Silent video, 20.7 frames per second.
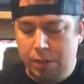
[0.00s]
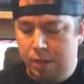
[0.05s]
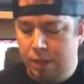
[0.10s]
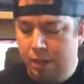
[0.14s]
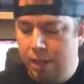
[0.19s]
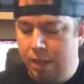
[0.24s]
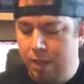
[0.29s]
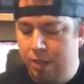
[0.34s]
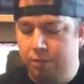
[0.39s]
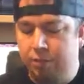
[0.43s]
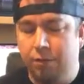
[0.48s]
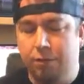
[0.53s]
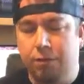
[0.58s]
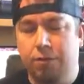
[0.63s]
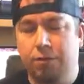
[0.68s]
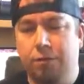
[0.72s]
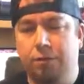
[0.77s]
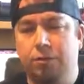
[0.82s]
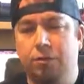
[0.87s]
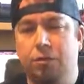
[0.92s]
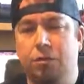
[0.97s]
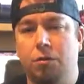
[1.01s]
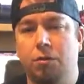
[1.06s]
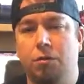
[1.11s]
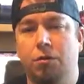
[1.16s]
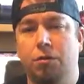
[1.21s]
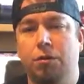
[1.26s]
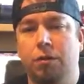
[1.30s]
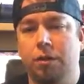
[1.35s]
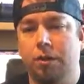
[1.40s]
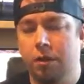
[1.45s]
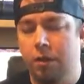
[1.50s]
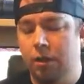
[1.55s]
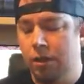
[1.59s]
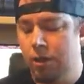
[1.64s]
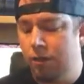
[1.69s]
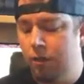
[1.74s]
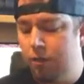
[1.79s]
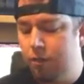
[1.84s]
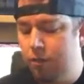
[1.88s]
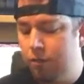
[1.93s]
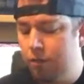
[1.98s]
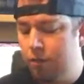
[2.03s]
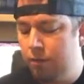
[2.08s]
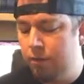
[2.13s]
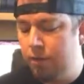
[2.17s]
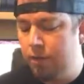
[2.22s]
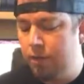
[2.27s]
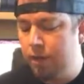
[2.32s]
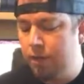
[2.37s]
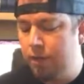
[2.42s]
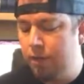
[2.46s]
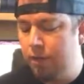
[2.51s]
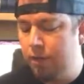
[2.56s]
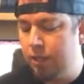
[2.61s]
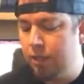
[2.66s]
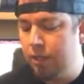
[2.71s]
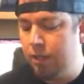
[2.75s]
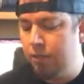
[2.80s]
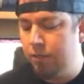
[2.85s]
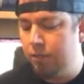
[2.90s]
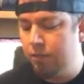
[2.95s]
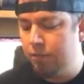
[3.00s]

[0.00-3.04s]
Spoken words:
yeah, so it was cool, to actually get